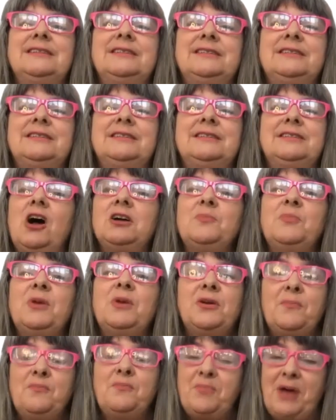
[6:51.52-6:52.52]
talk
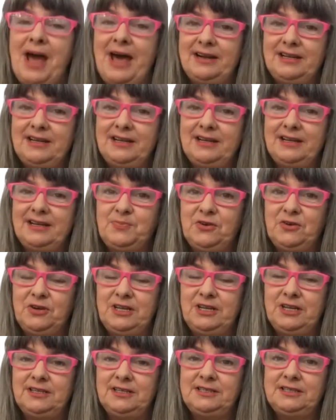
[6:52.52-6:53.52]
about a bad
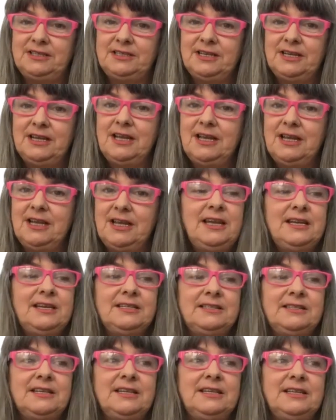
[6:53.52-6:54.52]
experience
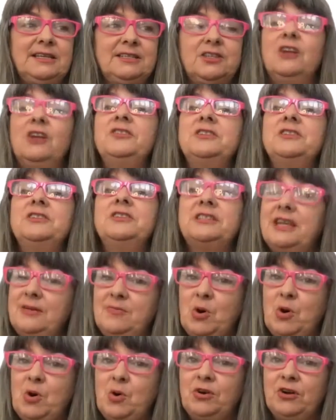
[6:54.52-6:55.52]
is is on the
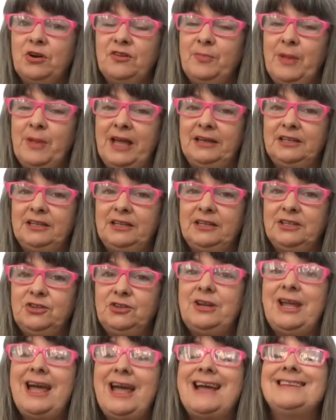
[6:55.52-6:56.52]
same order of
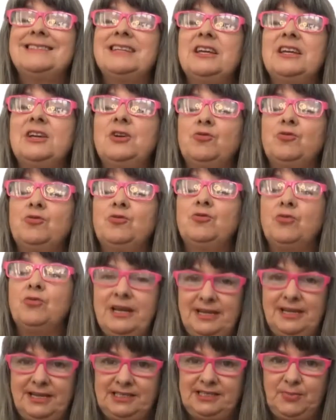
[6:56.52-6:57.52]
magnitude as a great
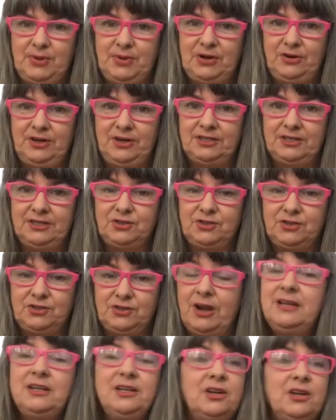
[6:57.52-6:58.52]
experience
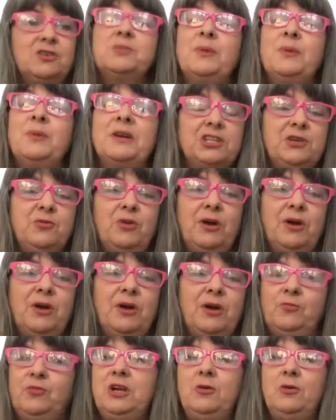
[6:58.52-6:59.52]
right you know especially
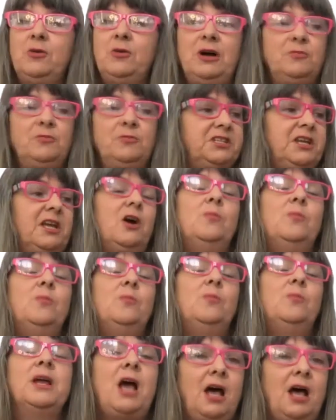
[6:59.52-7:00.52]
women we go out and we say oh my
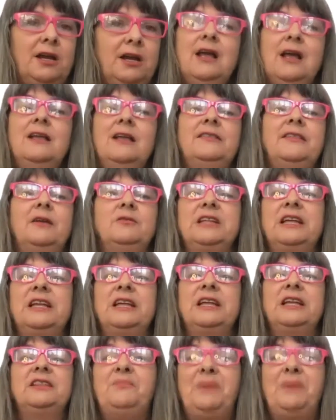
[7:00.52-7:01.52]
god that was like
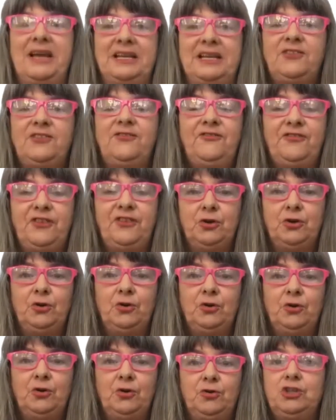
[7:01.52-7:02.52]
the best
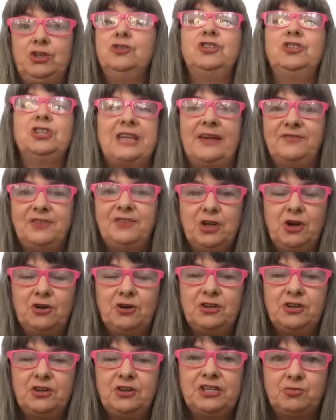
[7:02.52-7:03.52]
food you just have to go to
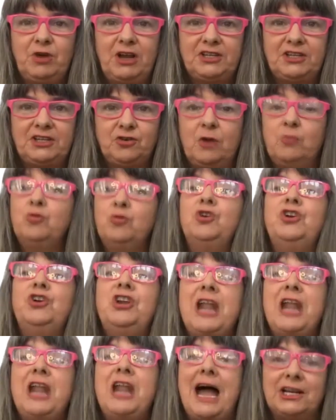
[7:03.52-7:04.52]
this restaurant we're
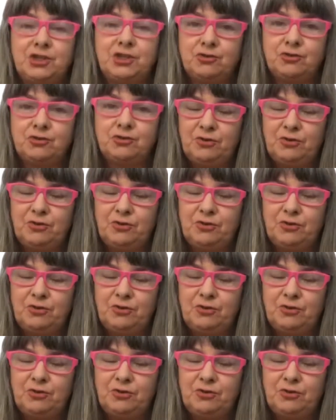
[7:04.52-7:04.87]
natural